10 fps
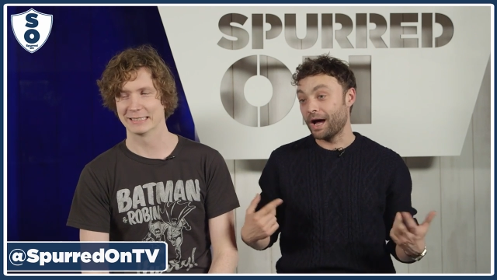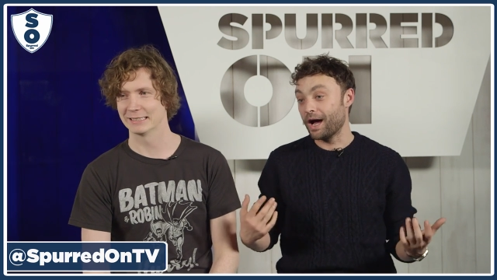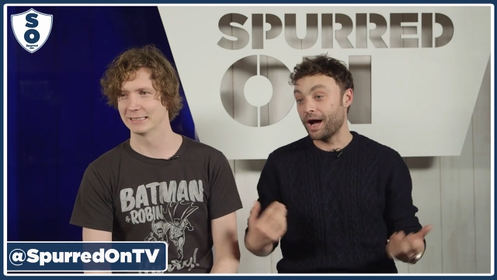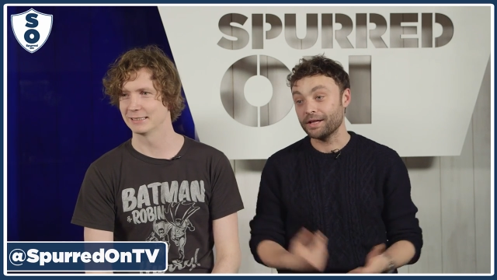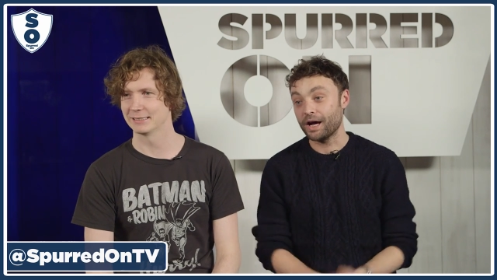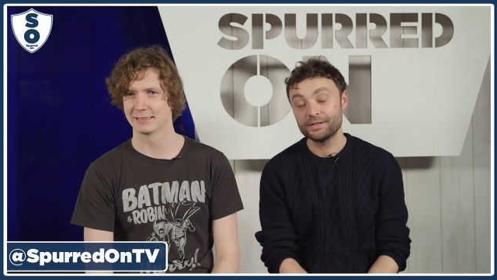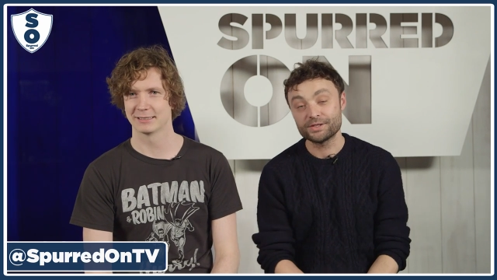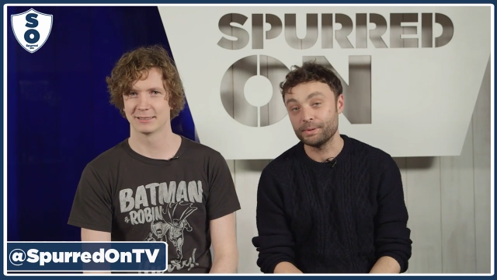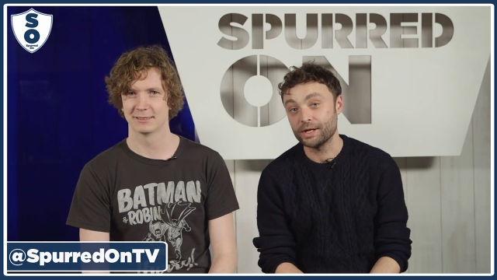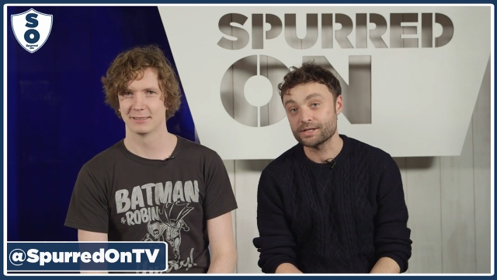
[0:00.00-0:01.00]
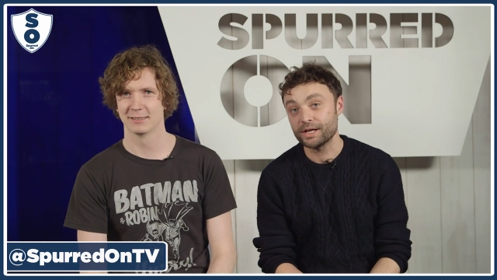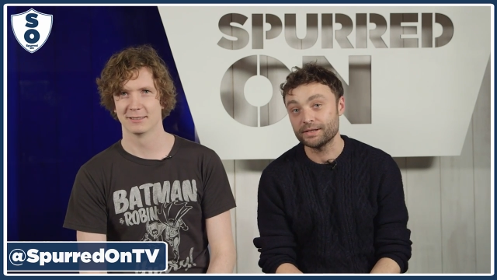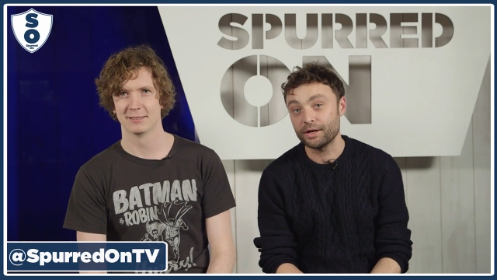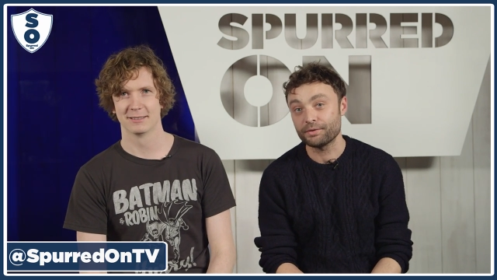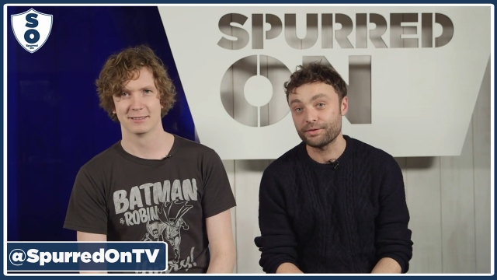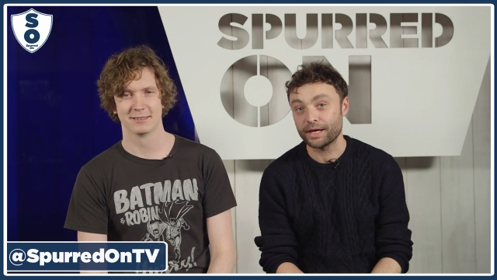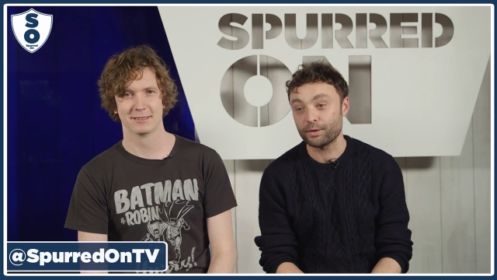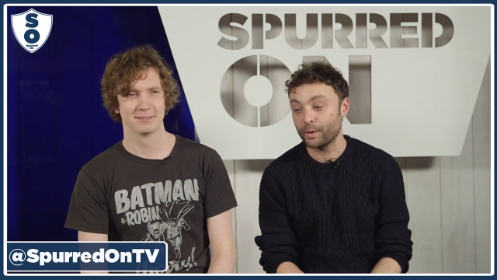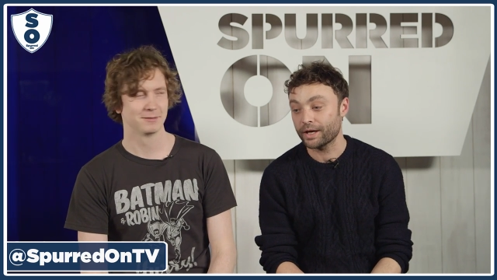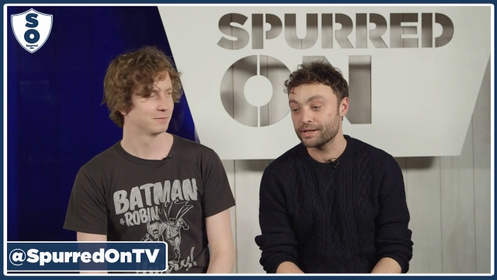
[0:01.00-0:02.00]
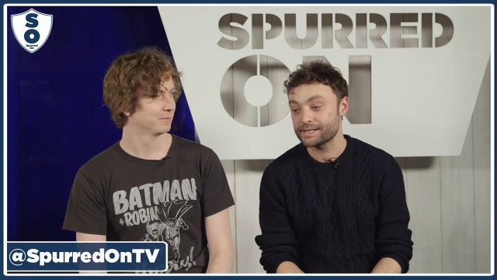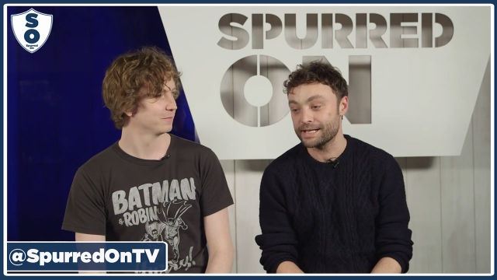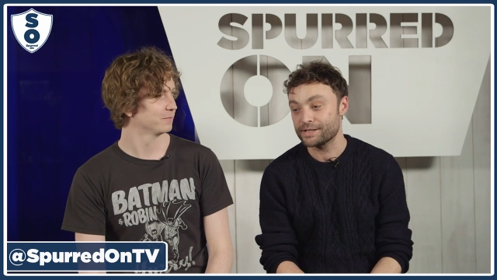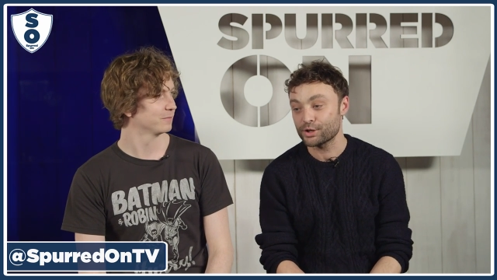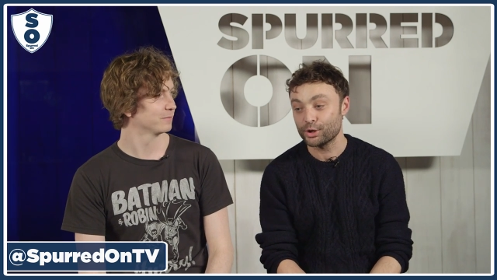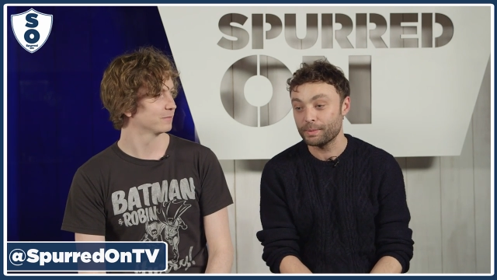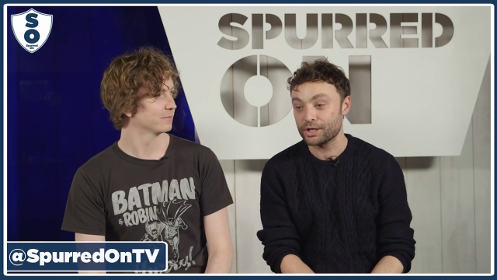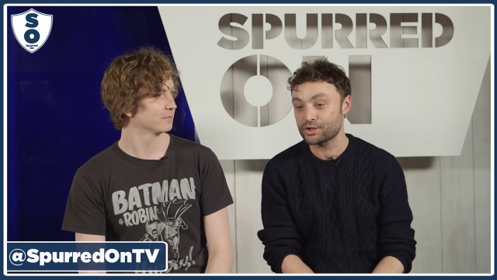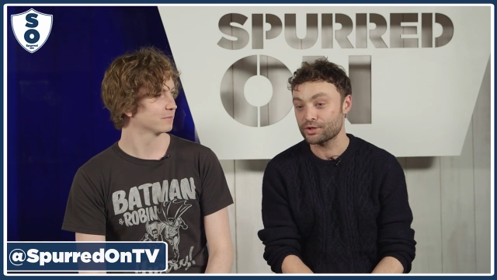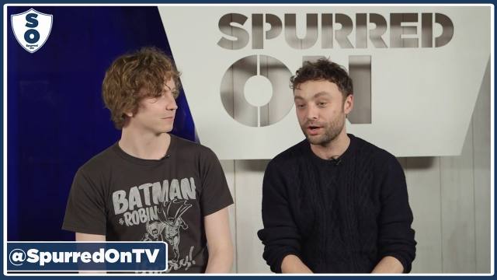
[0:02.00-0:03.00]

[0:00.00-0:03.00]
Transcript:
Speaker 1: Uh, I, I, to be honest, I don't think we're going to see too much